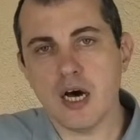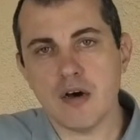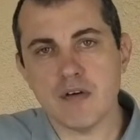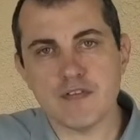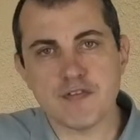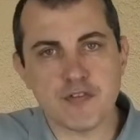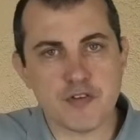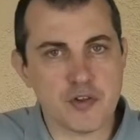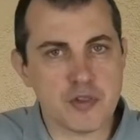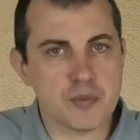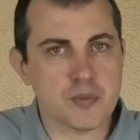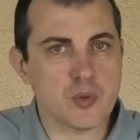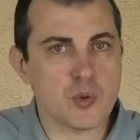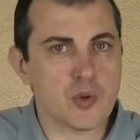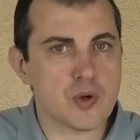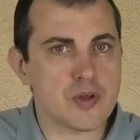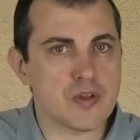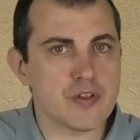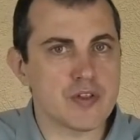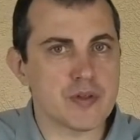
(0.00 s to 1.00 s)

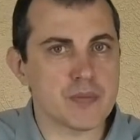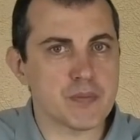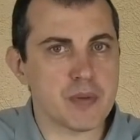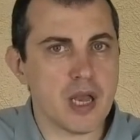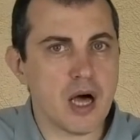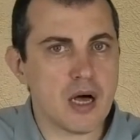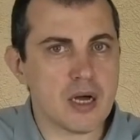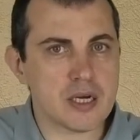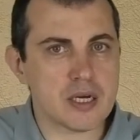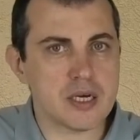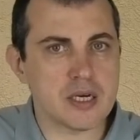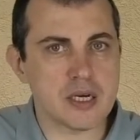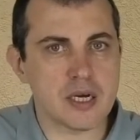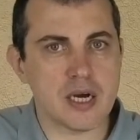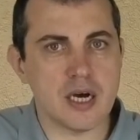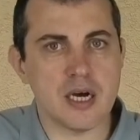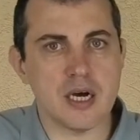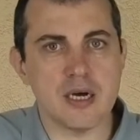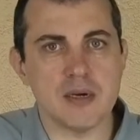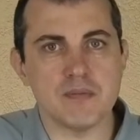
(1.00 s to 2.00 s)
Furthermore, the block
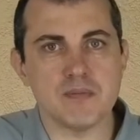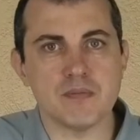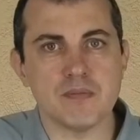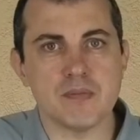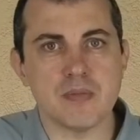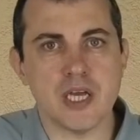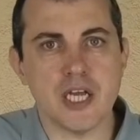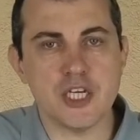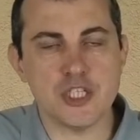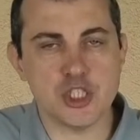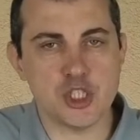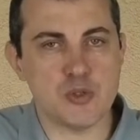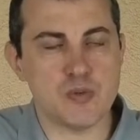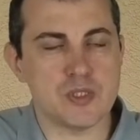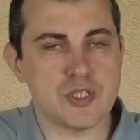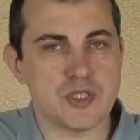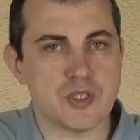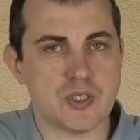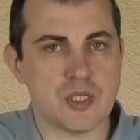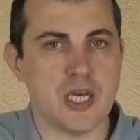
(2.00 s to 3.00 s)

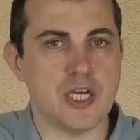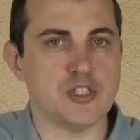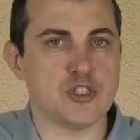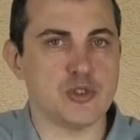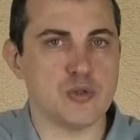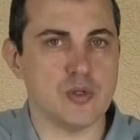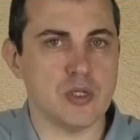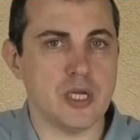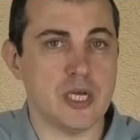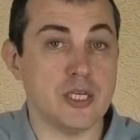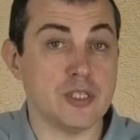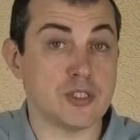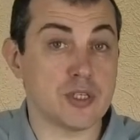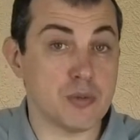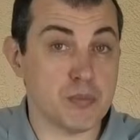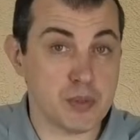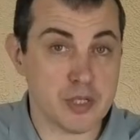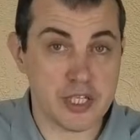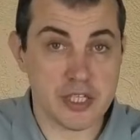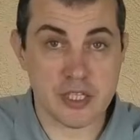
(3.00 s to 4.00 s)
issuance schedule is
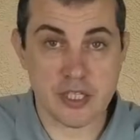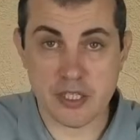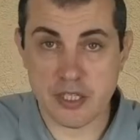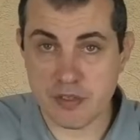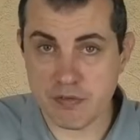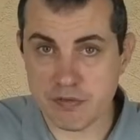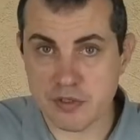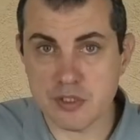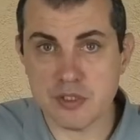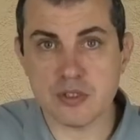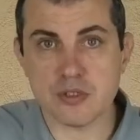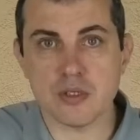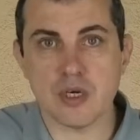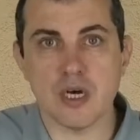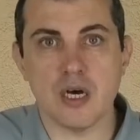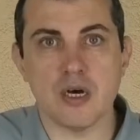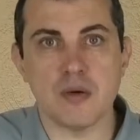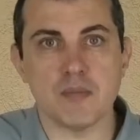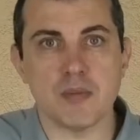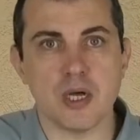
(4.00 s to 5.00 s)
completely different,
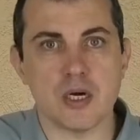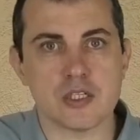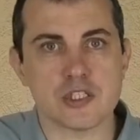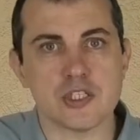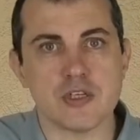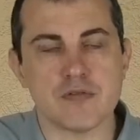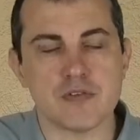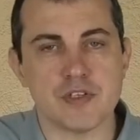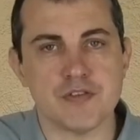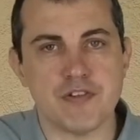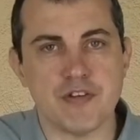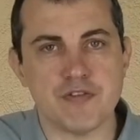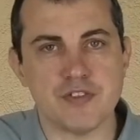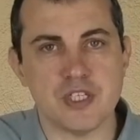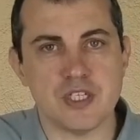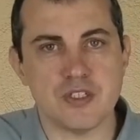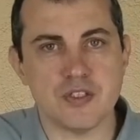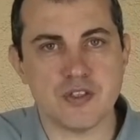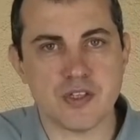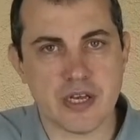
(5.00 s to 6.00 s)
blocks every
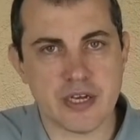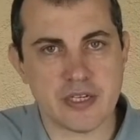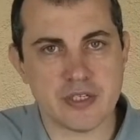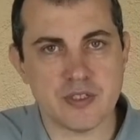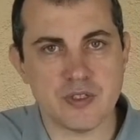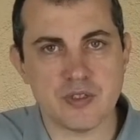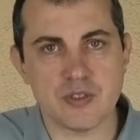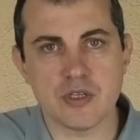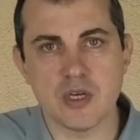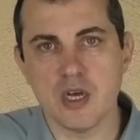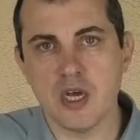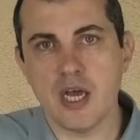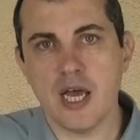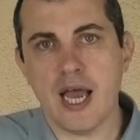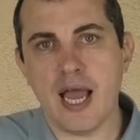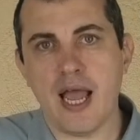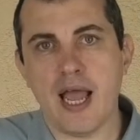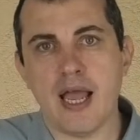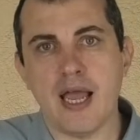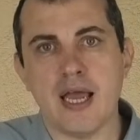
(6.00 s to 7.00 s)
15 seconds.
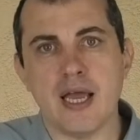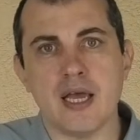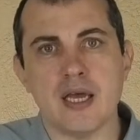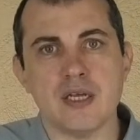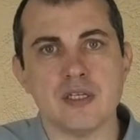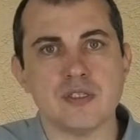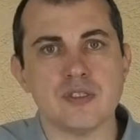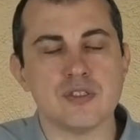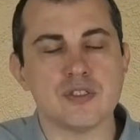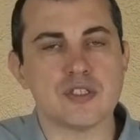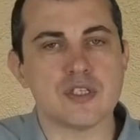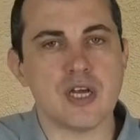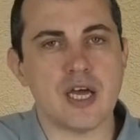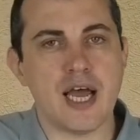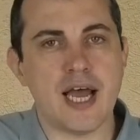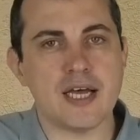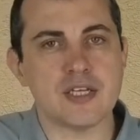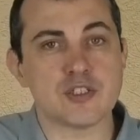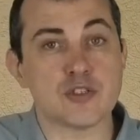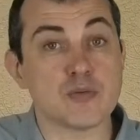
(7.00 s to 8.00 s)
And
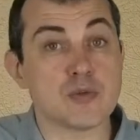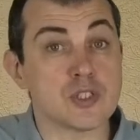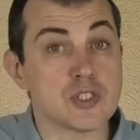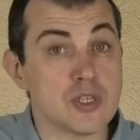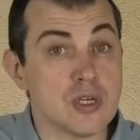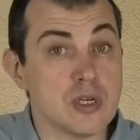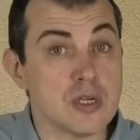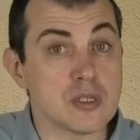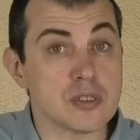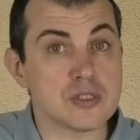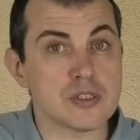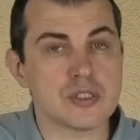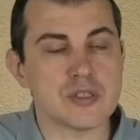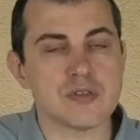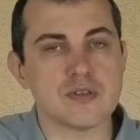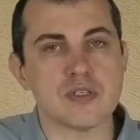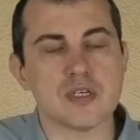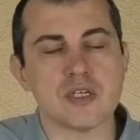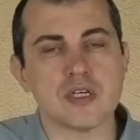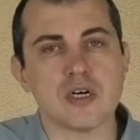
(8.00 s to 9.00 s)
as a result,
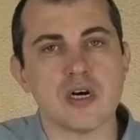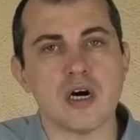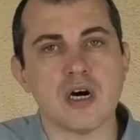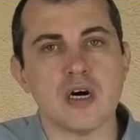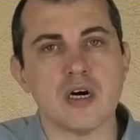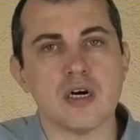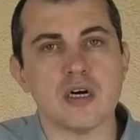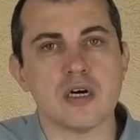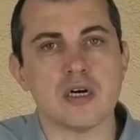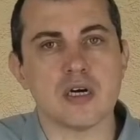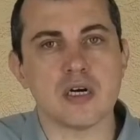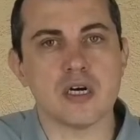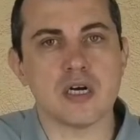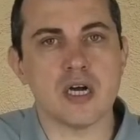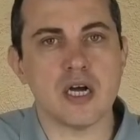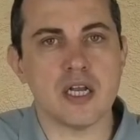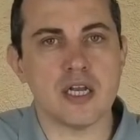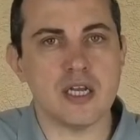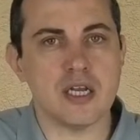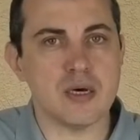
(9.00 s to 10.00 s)
there are
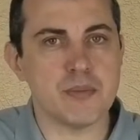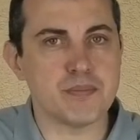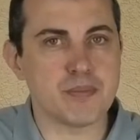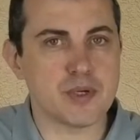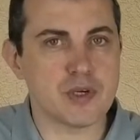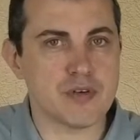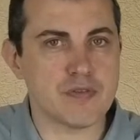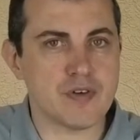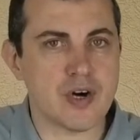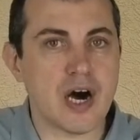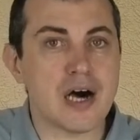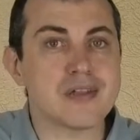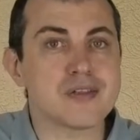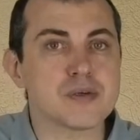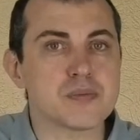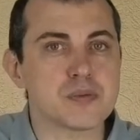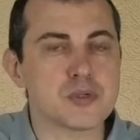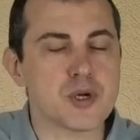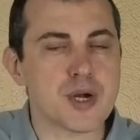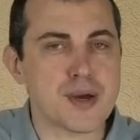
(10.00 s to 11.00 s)
a number of other
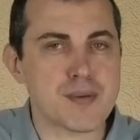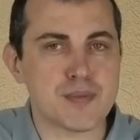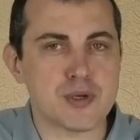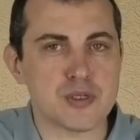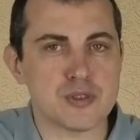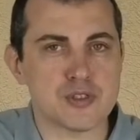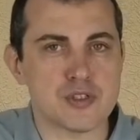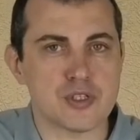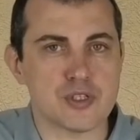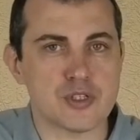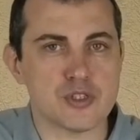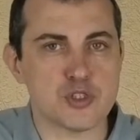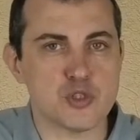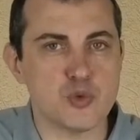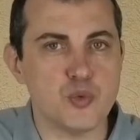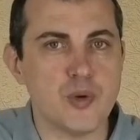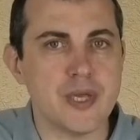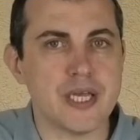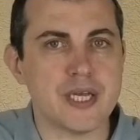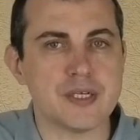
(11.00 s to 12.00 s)
parameters that are
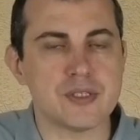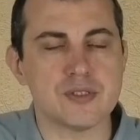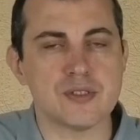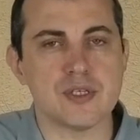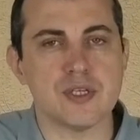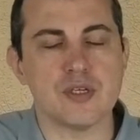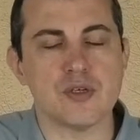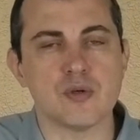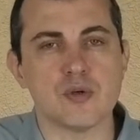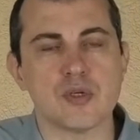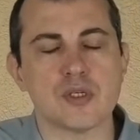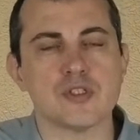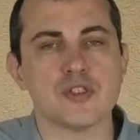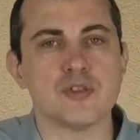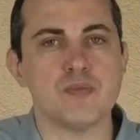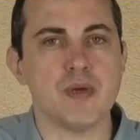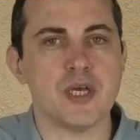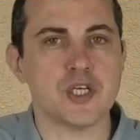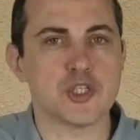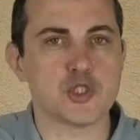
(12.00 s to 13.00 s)
tweaked in order to
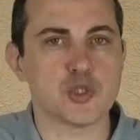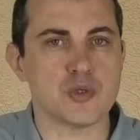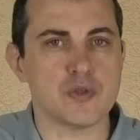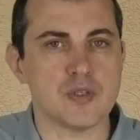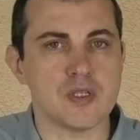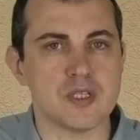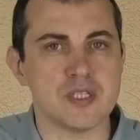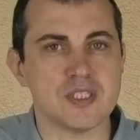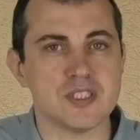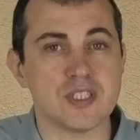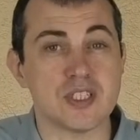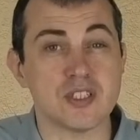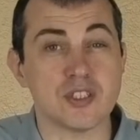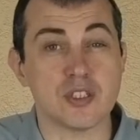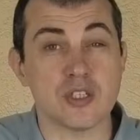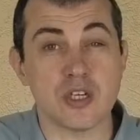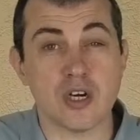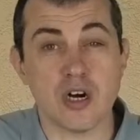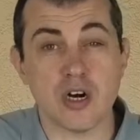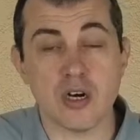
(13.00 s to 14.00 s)
make sure that this
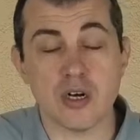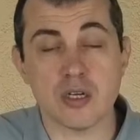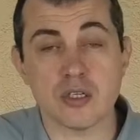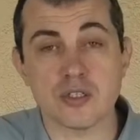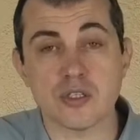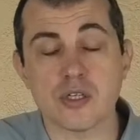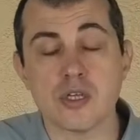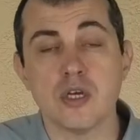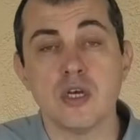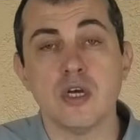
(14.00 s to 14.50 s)
doesn't cause